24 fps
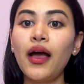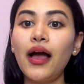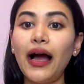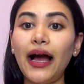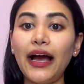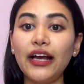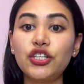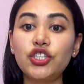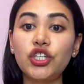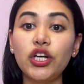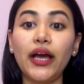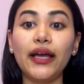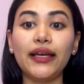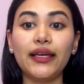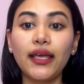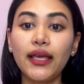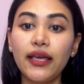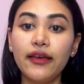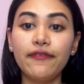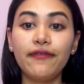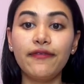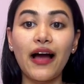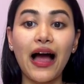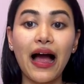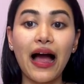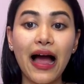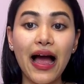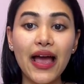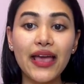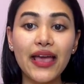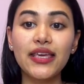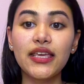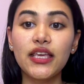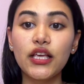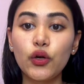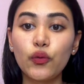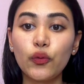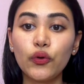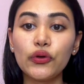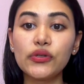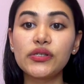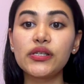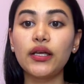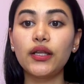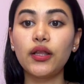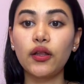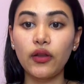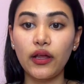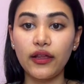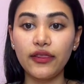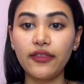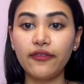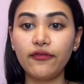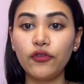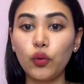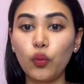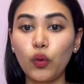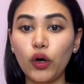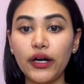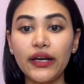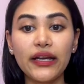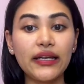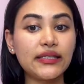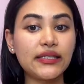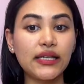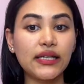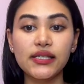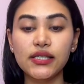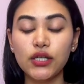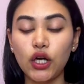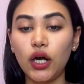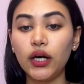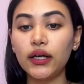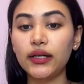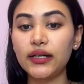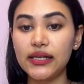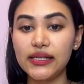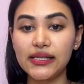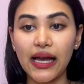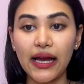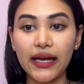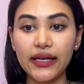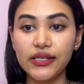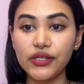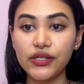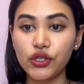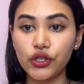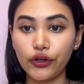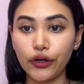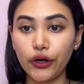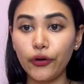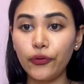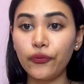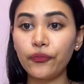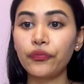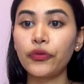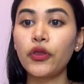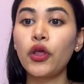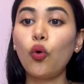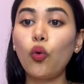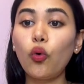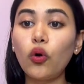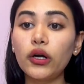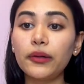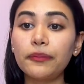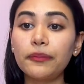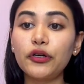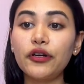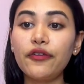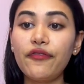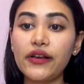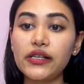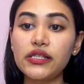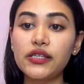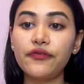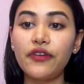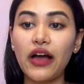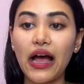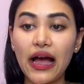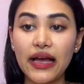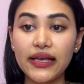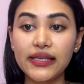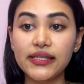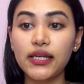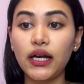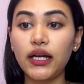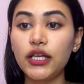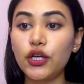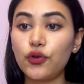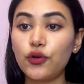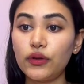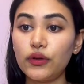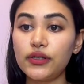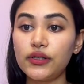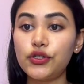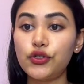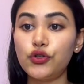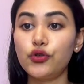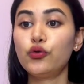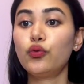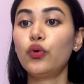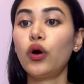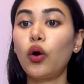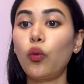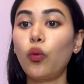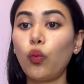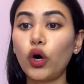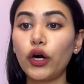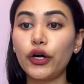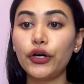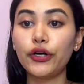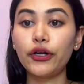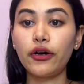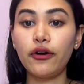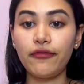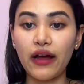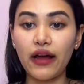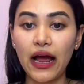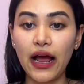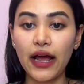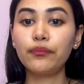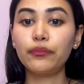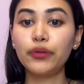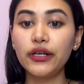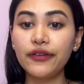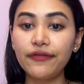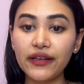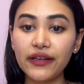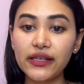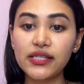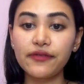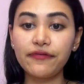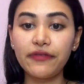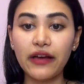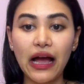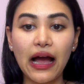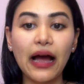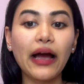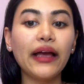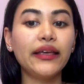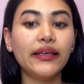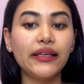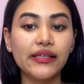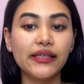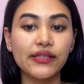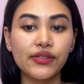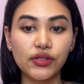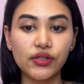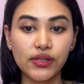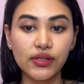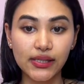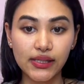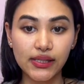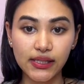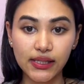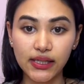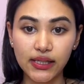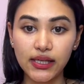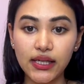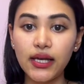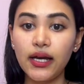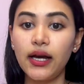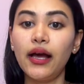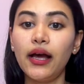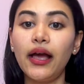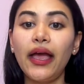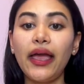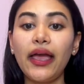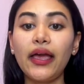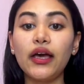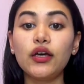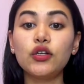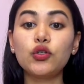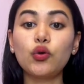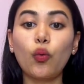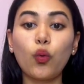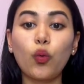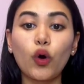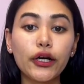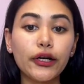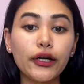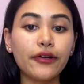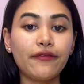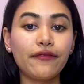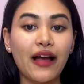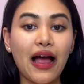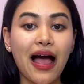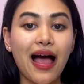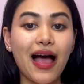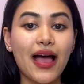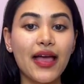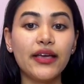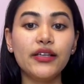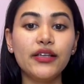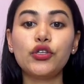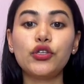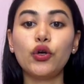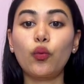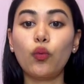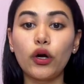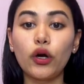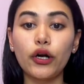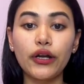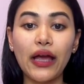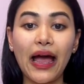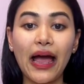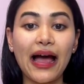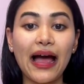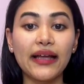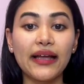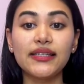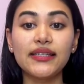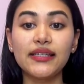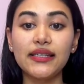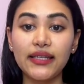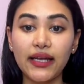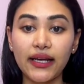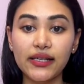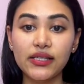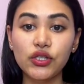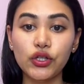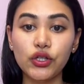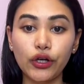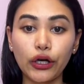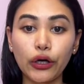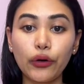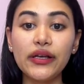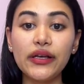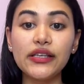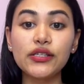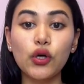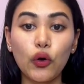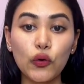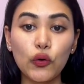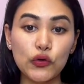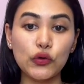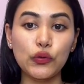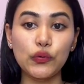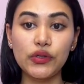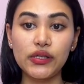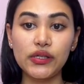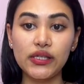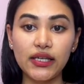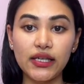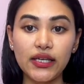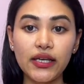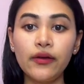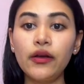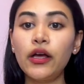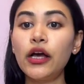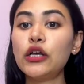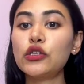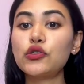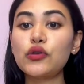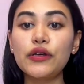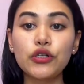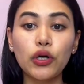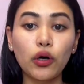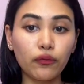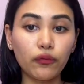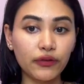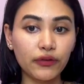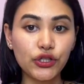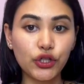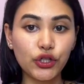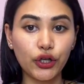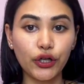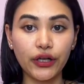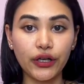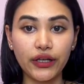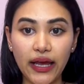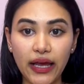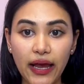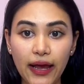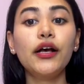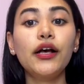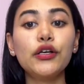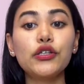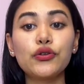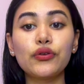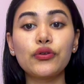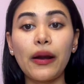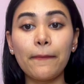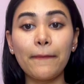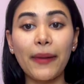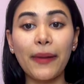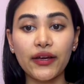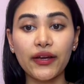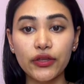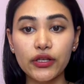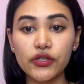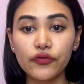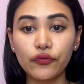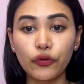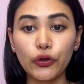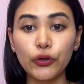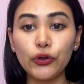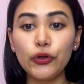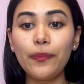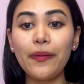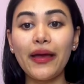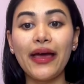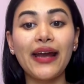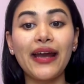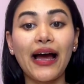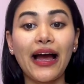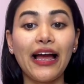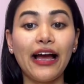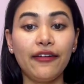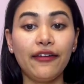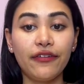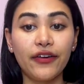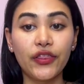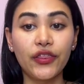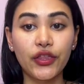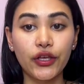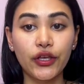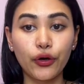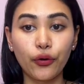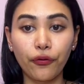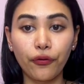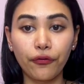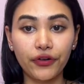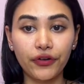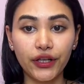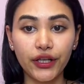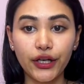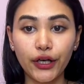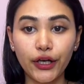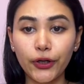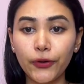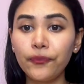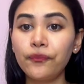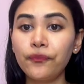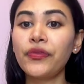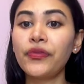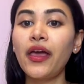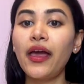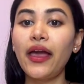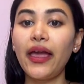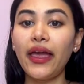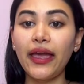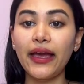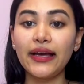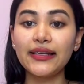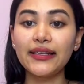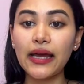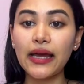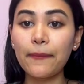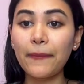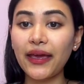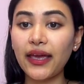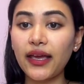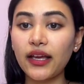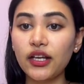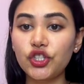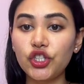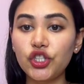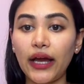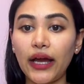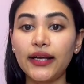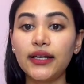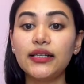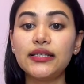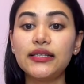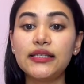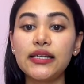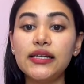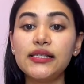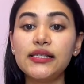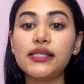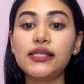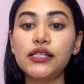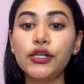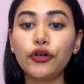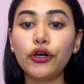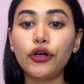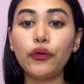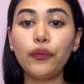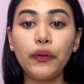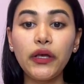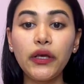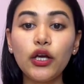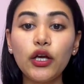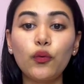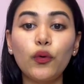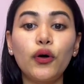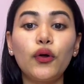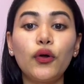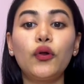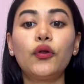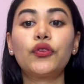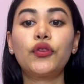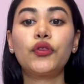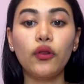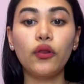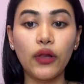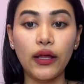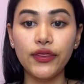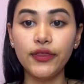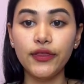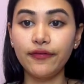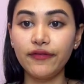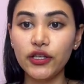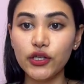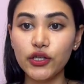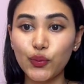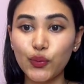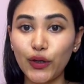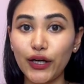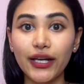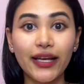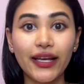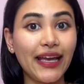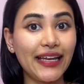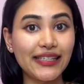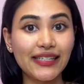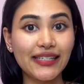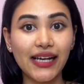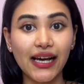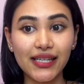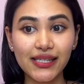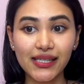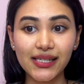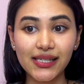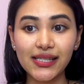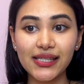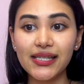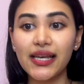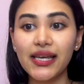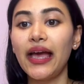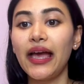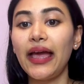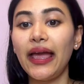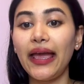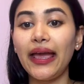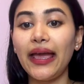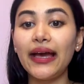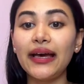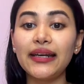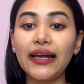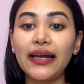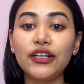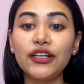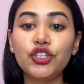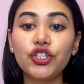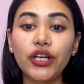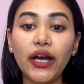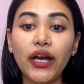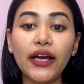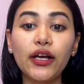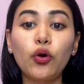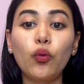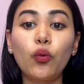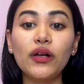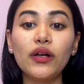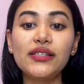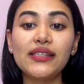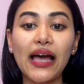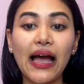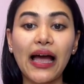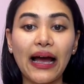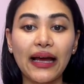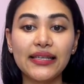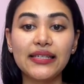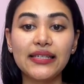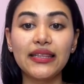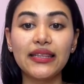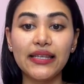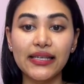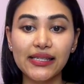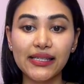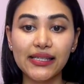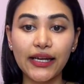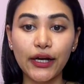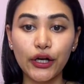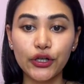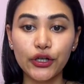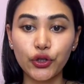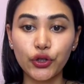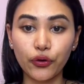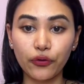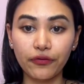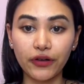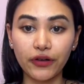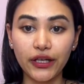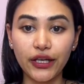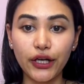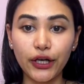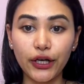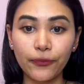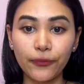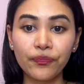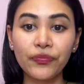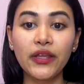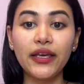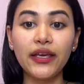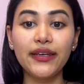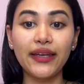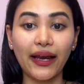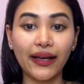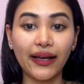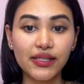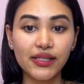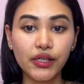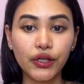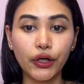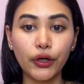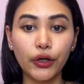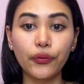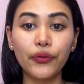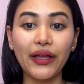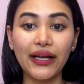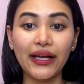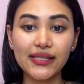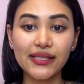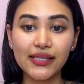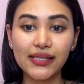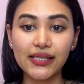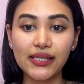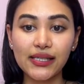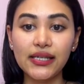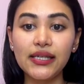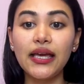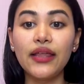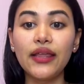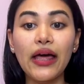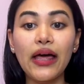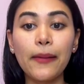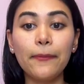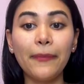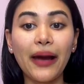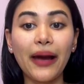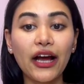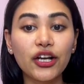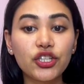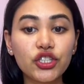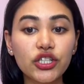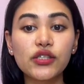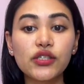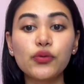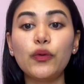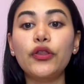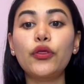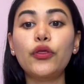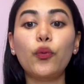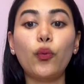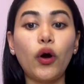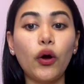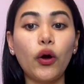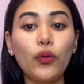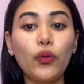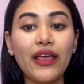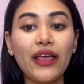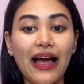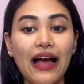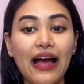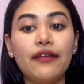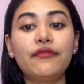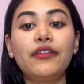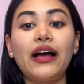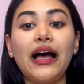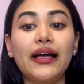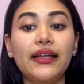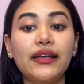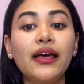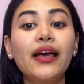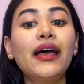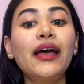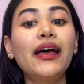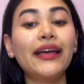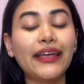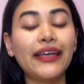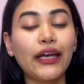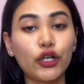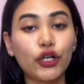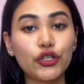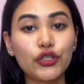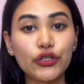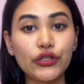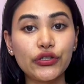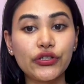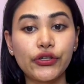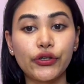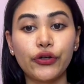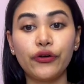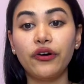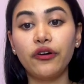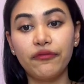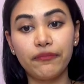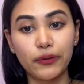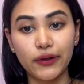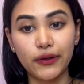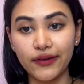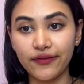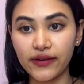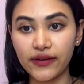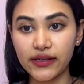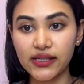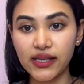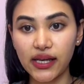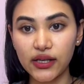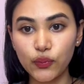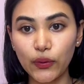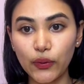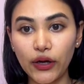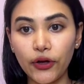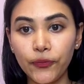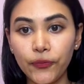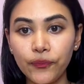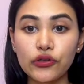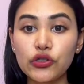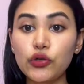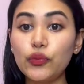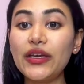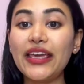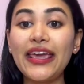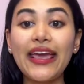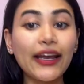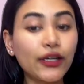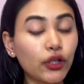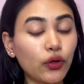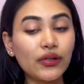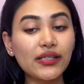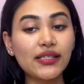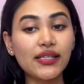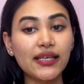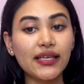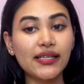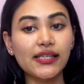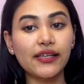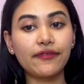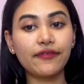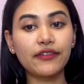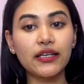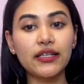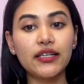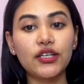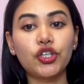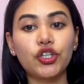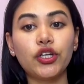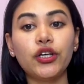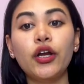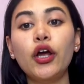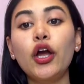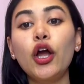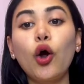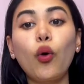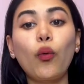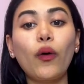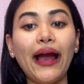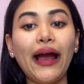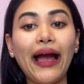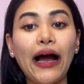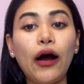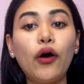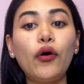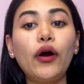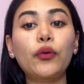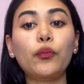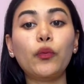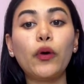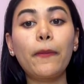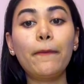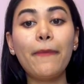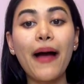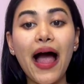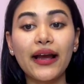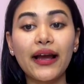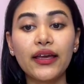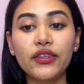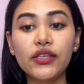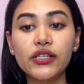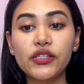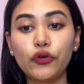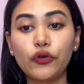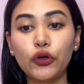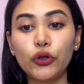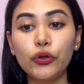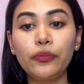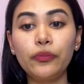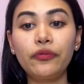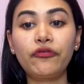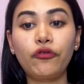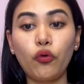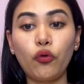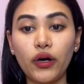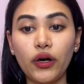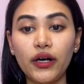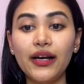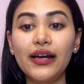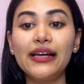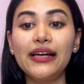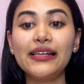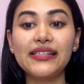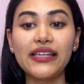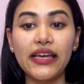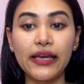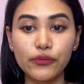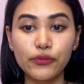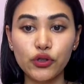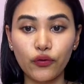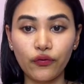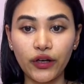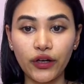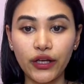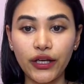I check if I equals the length of the word, it does not because I is 0, or prefix of I is not equal to word of I. Prefix of I is T, and word of I, so word at index 0, is also T, so I don't return yet. So now I'm back in this for loop, and I have Theo over here, and I'm making a check. Does 0 equal the length of this word? It doesn't, and I check what's at this character over here, index 0. That's a T, and that matches with what we have at character 0 of prefix as well. So we can go into this if condition, we're out and we're back in this for loop for tames over